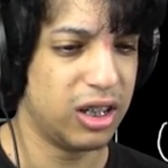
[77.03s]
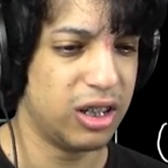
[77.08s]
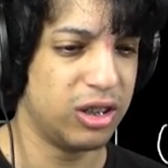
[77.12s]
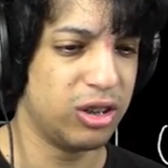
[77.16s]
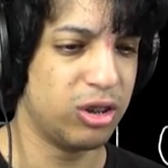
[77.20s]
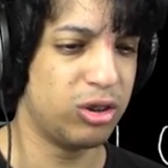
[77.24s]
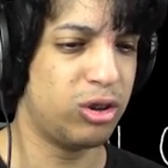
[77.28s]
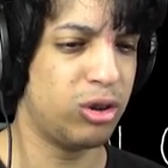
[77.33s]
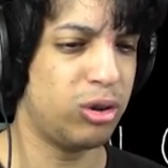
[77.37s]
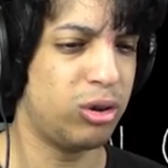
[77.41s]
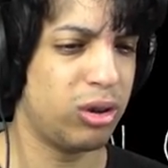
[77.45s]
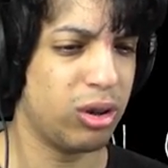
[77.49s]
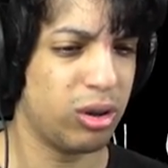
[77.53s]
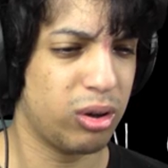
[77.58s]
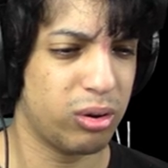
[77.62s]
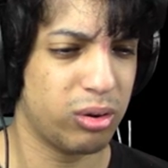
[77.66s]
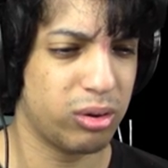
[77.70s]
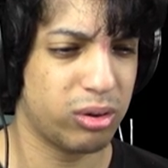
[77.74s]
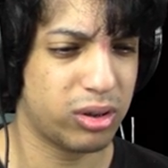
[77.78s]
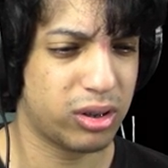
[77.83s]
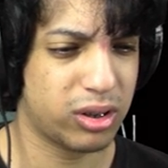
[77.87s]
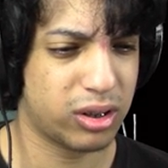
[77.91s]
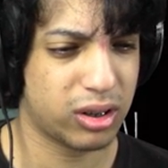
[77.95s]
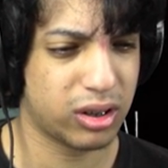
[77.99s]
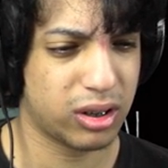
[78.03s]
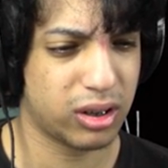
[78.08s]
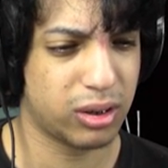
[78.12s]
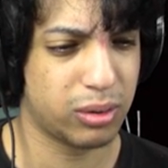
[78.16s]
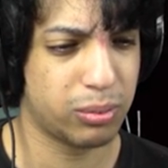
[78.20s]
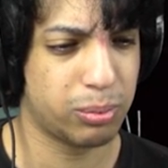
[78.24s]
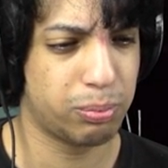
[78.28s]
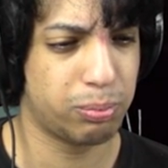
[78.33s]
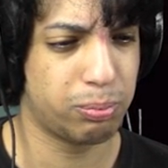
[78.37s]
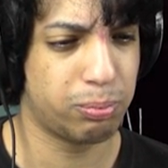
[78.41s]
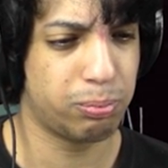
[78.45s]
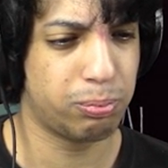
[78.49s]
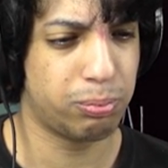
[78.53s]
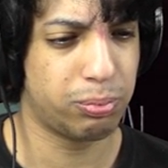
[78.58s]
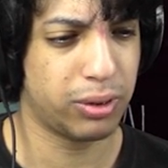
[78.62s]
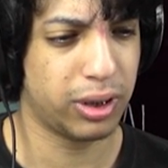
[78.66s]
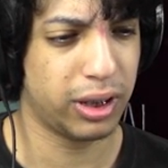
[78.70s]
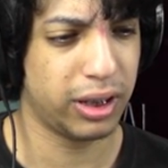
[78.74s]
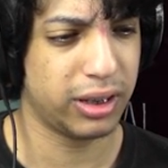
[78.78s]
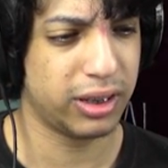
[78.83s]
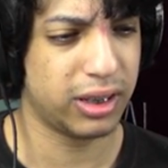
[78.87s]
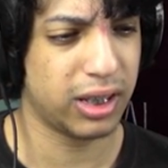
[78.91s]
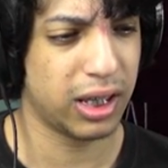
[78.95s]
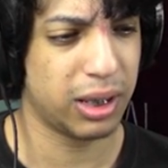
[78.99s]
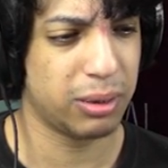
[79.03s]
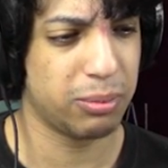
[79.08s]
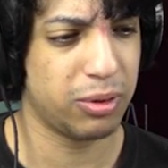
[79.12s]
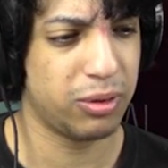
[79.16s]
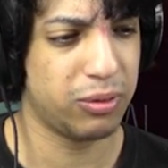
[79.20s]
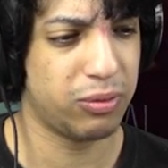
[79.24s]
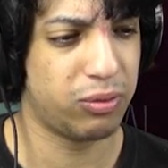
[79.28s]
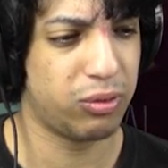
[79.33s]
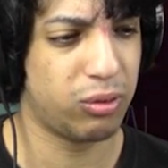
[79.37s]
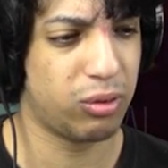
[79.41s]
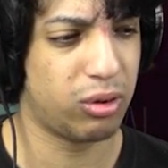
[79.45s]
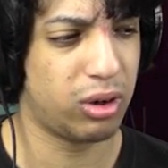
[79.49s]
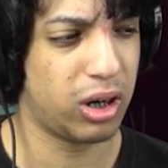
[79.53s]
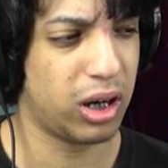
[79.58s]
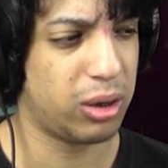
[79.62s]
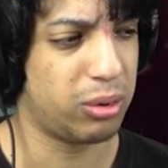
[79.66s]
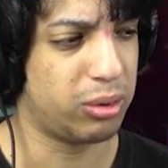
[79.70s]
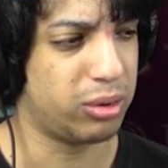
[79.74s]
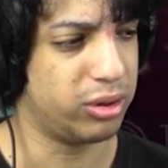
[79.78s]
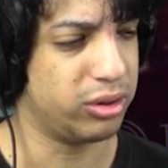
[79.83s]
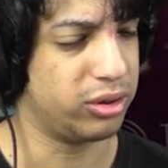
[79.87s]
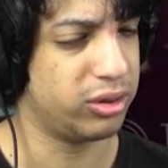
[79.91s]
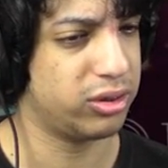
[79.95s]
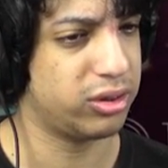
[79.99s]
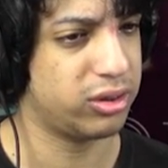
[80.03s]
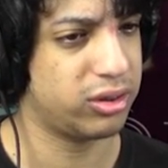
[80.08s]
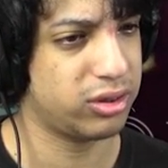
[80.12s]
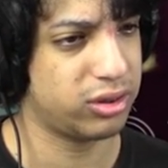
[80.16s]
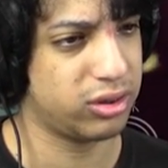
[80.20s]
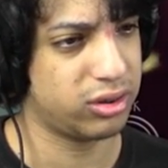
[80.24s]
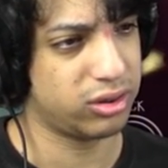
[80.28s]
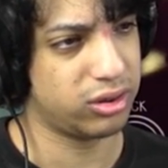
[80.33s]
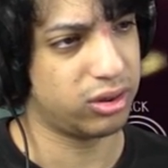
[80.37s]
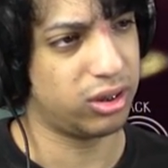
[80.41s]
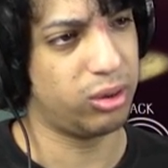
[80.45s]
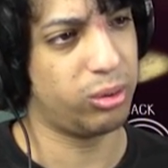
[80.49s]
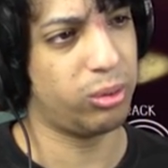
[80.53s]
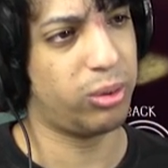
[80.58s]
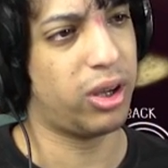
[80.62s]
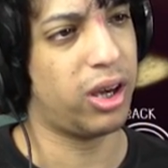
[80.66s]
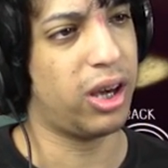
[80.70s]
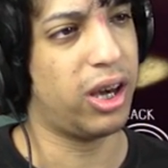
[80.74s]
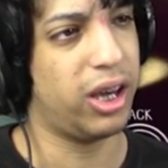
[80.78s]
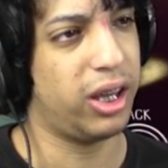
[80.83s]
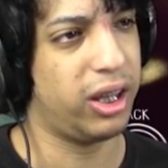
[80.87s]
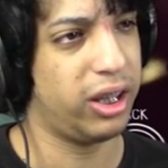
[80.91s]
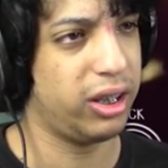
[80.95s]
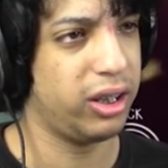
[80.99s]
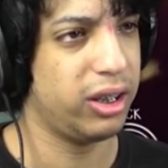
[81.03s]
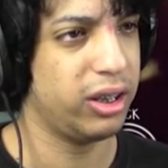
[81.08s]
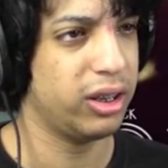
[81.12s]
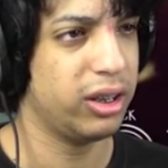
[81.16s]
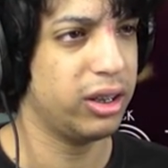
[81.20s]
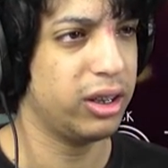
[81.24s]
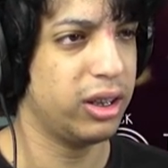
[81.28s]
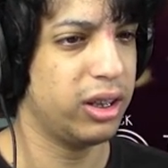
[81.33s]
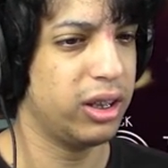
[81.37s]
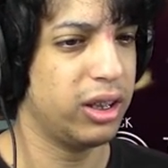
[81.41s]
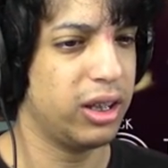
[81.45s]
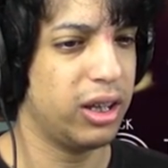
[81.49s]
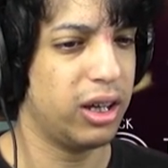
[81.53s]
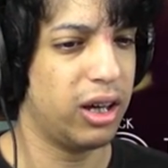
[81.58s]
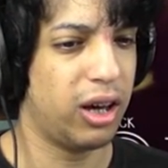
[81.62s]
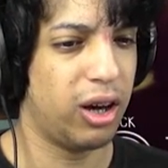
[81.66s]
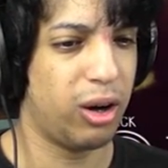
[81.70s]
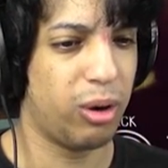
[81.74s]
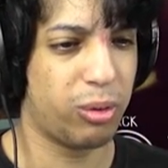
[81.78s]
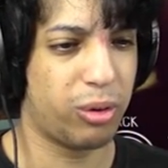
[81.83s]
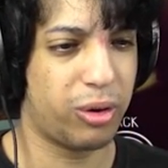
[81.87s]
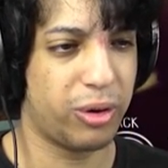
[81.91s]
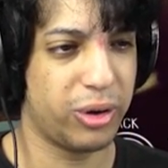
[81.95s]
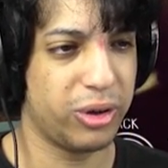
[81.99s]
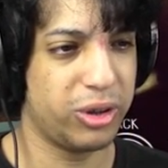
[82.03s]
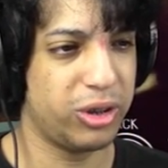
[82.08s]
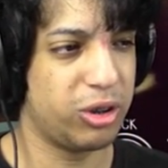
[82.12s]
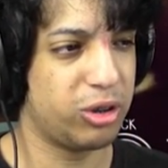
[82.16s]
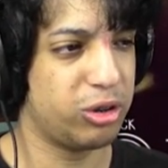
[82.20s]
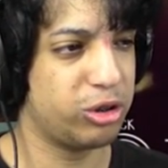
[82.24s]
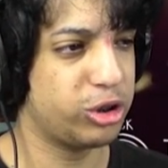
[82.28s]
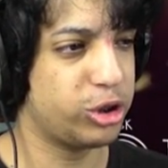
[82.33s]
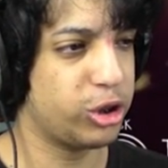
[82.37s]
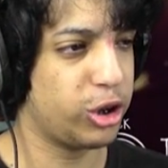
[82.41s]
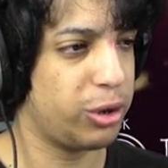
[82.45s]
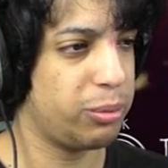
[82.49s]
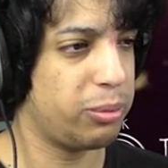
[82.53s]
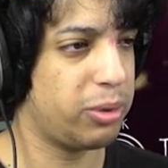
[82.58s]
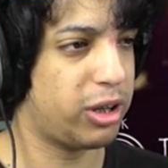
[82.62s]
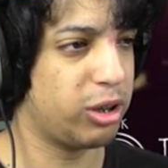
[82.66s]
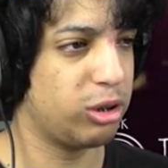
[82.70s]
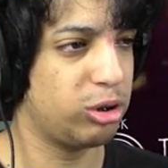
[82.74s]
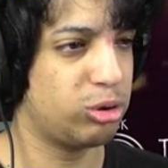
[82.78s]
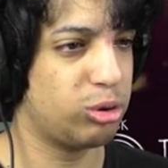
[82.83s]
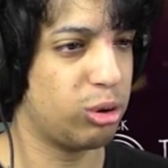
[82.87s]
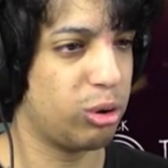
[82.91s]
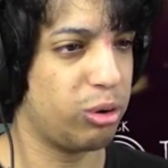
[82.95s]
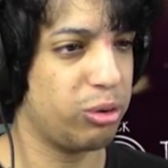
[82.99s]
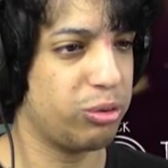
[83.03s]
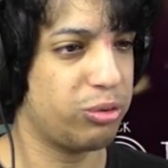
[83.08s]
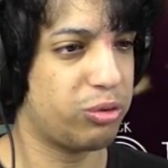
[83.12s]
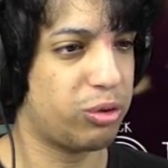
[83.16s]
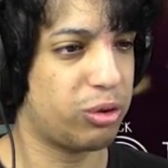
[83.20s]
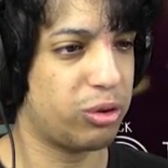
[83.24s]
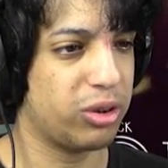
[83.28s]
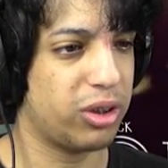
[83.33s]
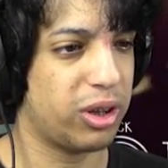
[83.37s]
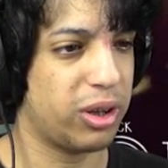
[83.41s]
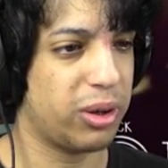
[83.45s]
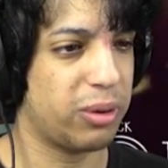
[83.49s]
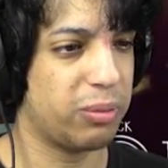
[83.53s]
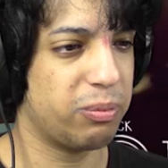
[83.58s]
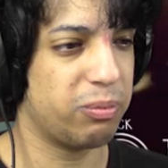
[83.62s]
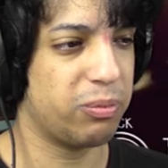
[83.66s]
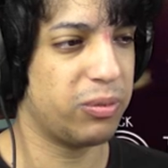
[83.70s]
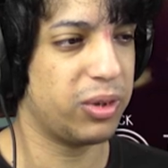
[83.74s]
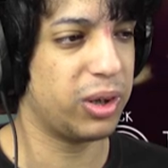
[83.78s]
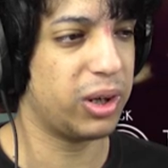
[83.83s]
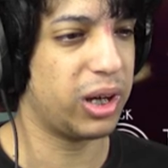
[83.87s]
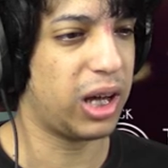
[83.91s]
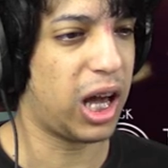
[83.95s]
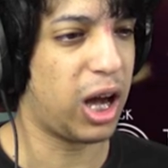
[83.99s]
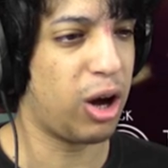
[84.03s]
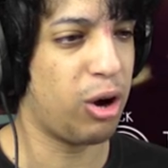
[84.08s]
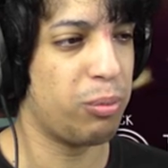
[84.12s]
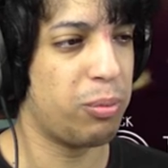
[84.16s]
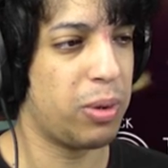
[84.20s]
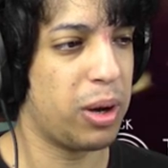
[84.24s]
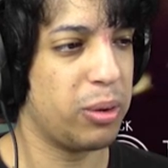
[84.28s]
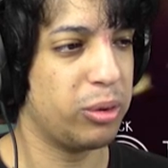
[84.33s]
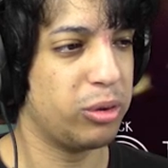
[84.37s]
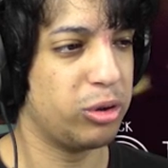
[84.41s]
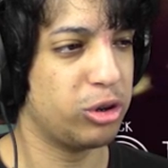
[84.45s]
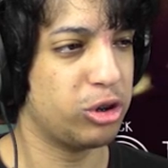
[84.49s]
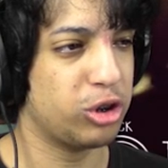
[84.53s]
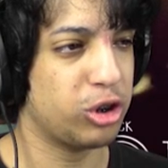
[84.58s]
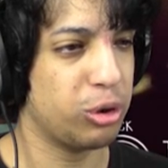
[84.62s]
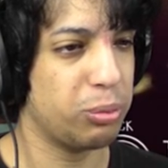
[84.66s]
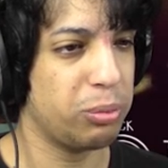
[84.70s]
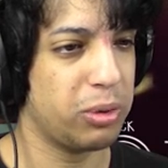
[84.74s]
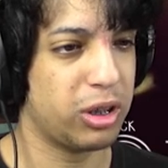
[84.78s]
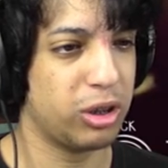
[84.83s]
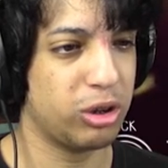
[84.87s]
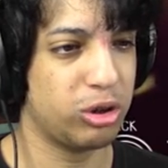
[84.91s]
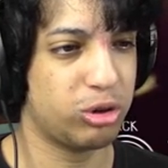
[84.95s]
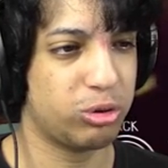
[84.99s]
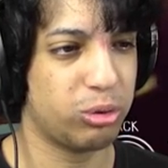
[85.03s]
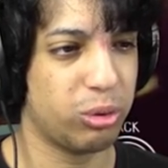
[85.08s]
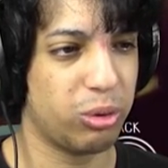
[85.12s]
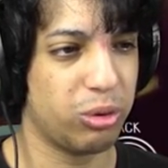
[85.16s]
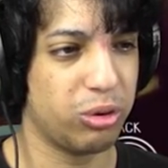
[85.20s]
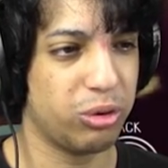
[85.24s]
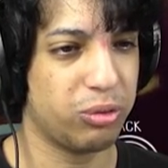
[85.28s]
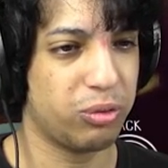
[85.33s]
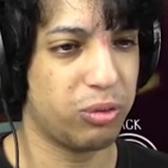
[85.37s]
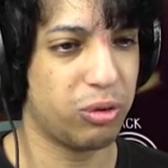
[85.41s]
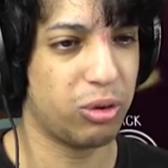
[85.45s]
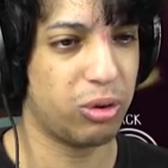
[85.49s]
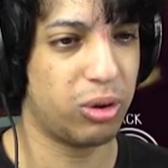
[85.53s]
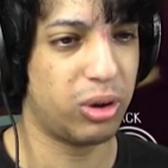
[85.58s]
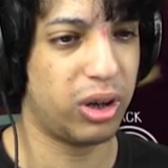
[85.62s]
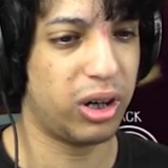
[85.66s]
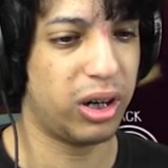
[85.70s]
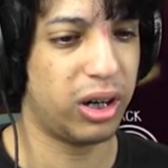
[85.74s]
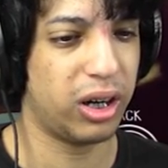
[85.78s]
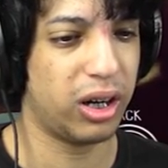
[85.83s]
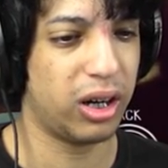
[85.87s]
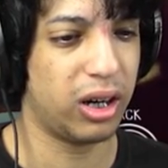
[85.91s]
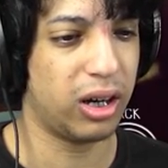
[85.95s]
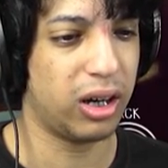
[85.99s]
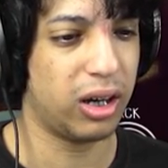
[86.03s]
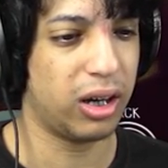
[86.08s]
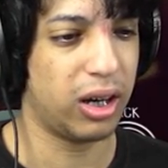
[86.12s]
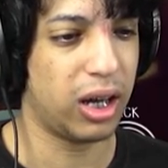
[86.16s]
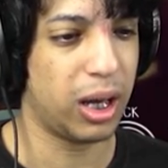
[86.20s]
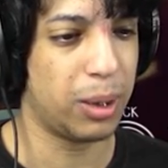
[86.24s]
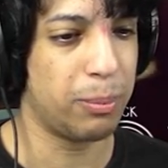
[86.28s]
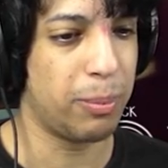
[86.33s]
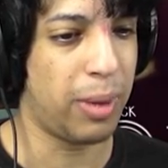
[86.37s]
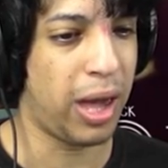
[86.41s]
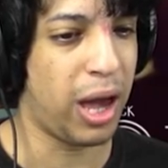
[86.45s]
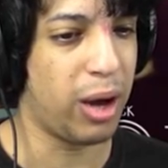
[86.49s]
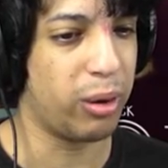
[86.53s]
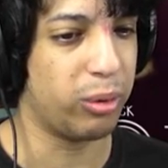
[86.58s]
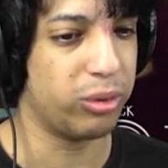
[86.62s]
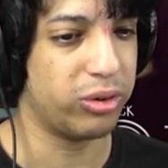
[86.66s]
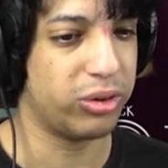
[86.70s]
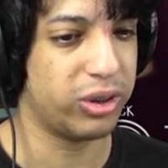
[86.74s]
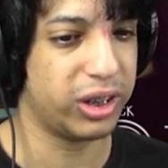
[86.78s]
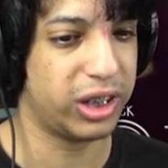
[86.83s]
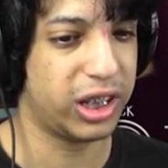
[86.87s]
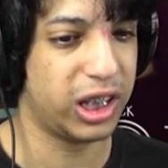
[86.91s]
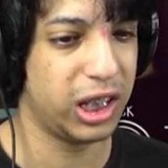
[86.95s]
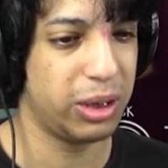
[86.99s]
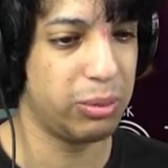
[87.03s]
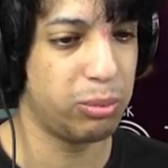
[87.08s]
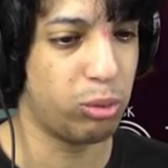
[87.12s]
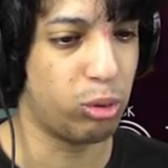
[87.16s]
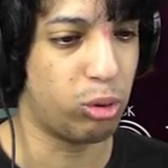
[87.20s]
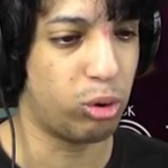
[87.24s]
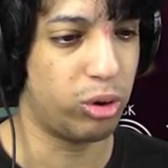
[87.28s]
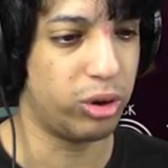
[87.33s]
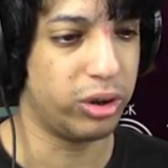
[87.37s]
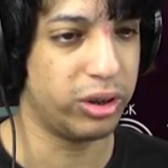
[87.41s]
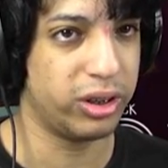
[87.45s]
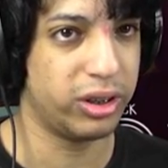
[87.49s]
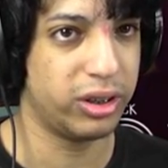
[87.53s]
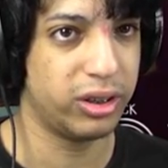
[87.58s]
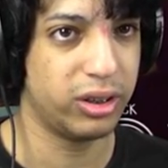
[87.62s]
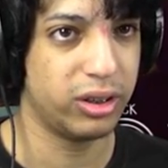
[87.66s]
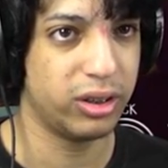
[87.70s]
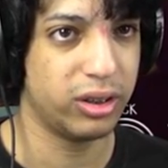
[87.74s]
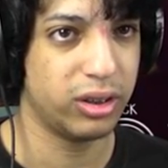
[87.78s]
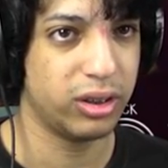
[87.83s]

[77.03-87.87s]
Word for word: Tutorial playtime in 4 hours, okay. Oh good, you're showing me controls for the... How about you show me controls for a mouse and keyboard?